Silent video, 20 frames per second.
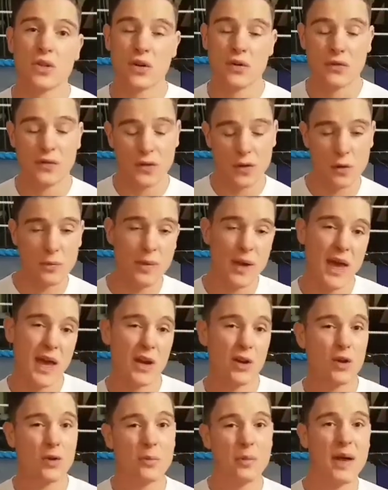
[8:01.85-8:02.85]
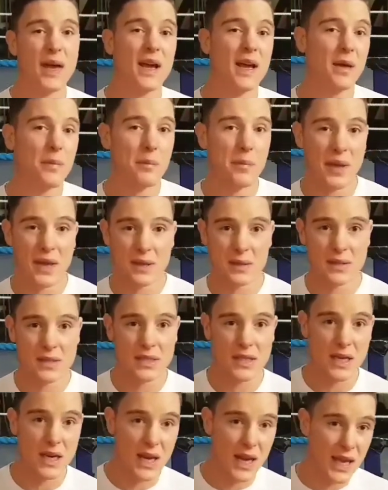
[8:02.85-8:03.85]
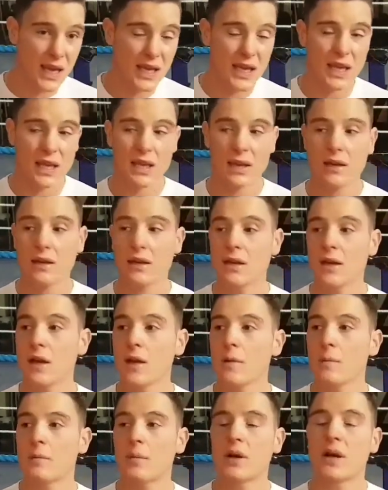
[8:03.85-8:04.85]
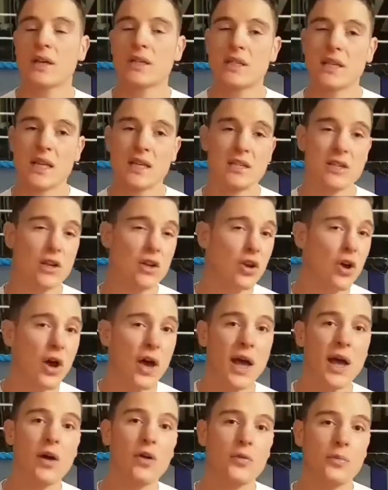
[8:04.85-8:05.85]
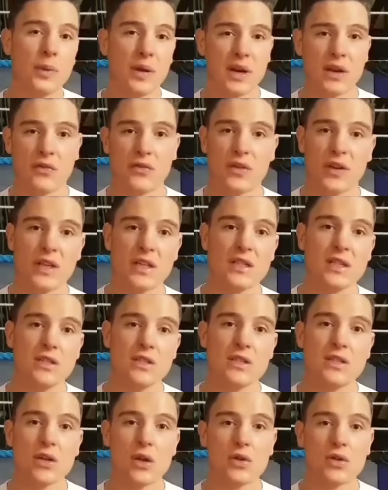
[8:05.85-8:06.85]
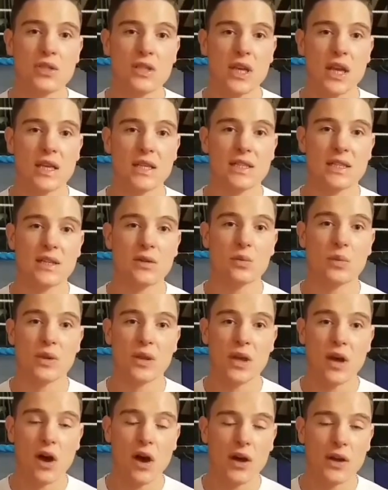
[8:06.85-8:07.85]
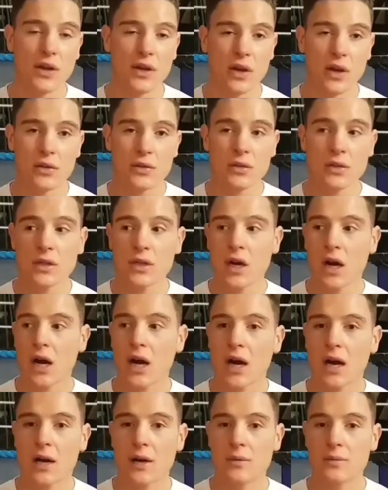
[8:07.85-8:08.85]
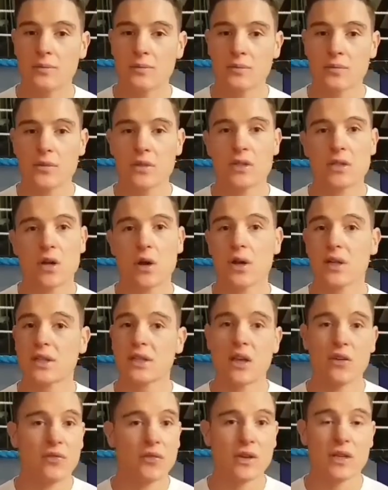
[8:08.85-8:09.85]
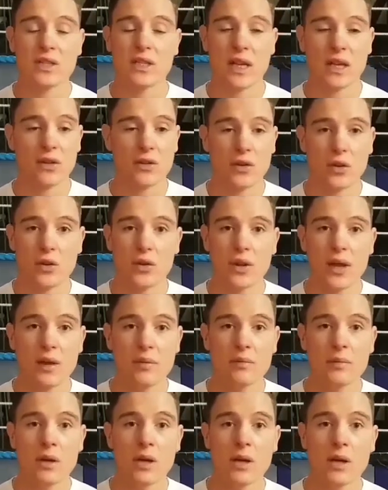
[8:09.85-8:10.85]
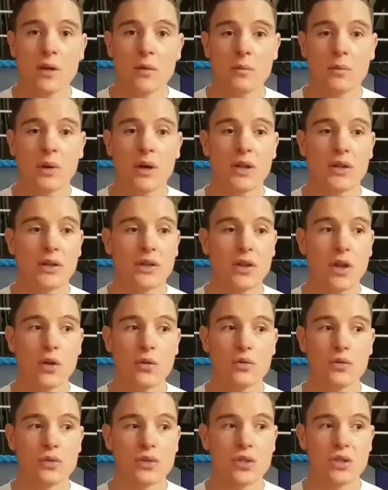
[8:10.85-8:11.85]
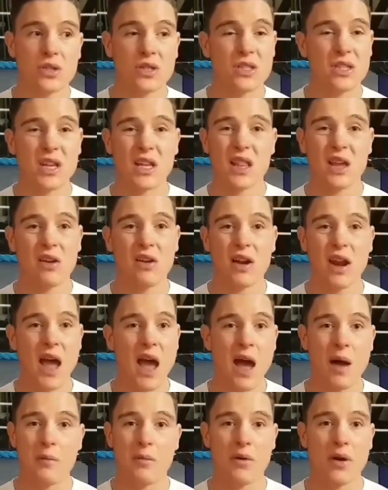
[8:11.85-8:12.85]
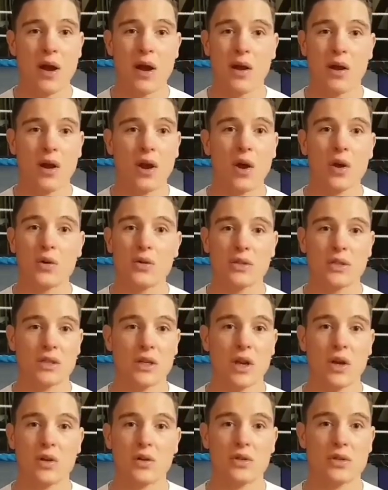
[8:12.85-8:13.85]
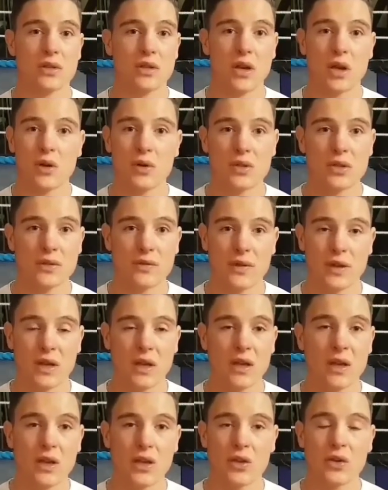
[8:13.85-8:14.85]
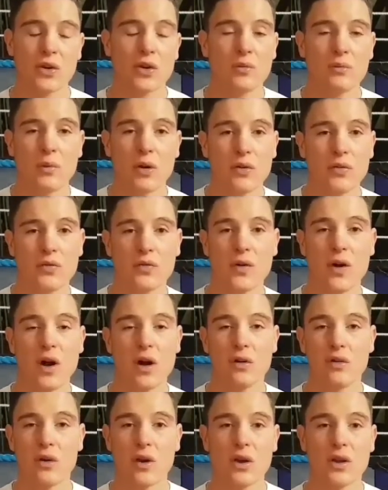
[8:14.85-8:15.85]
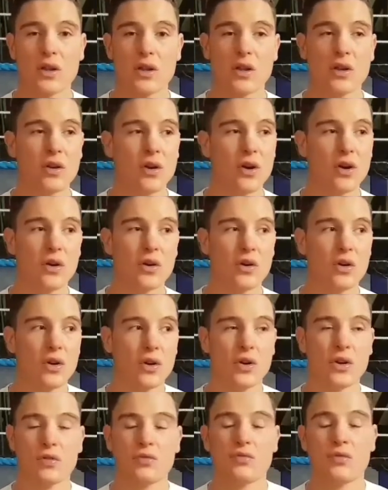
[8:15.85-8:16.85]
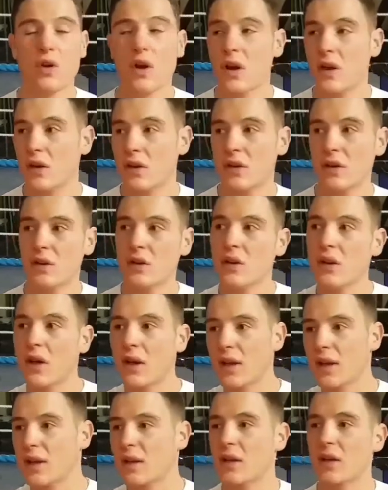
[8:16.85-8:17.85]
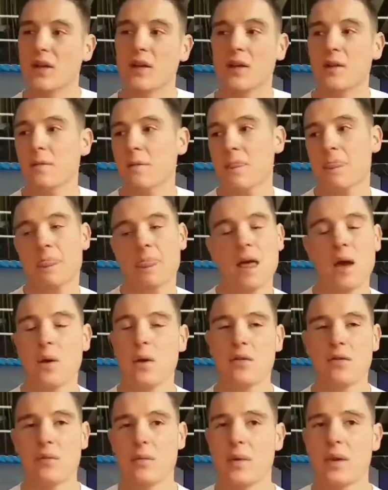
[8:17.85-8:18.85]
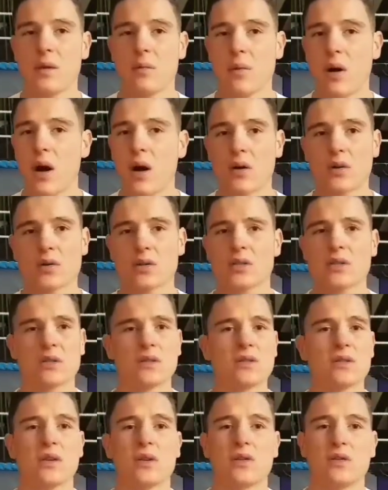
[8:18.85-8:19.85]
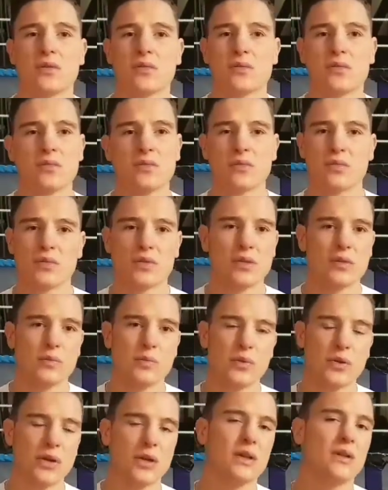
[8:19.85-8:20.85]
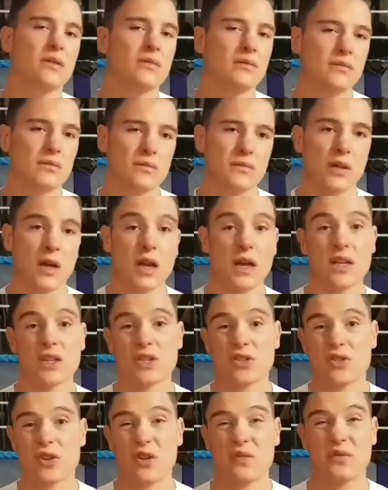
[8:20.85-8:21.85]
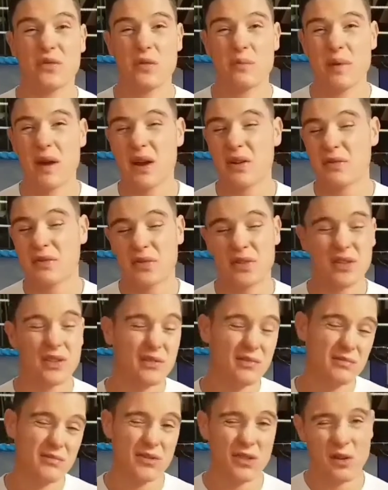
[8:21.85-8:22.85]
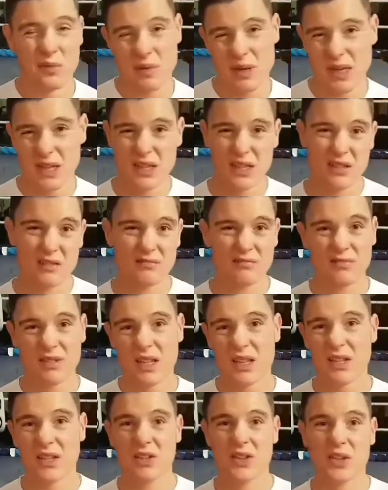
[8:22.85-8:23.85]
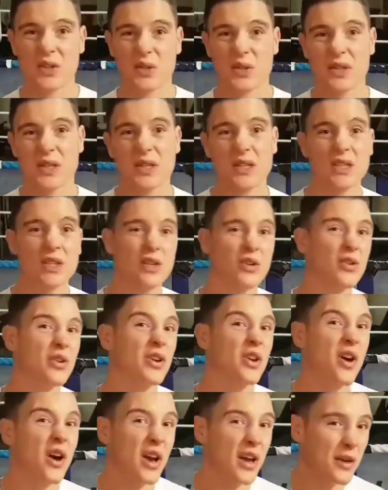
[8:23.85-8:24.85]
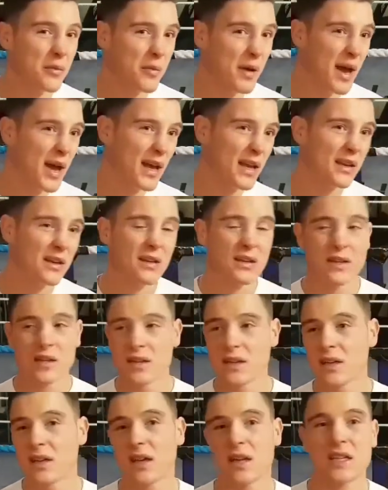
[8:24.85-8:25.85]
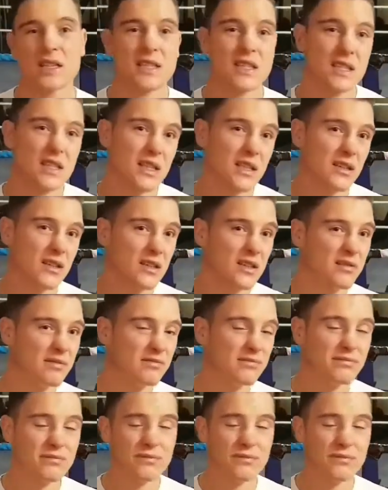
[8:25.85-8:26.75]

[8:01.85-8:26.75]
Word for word: You're gonna feel better, look better, better naked. But like I said, there's a lot of health benefits associated with cardio. Um, so I definitely say do them, but don't just sit there and hammer out loads and loads and loads of it. You're not Mo Farah. You're not gonna run like however many miles. So what's the point? Unless you're training for a marathon, do you know what I mean? Then you gotta do it. Or an Ironman, like this idiot.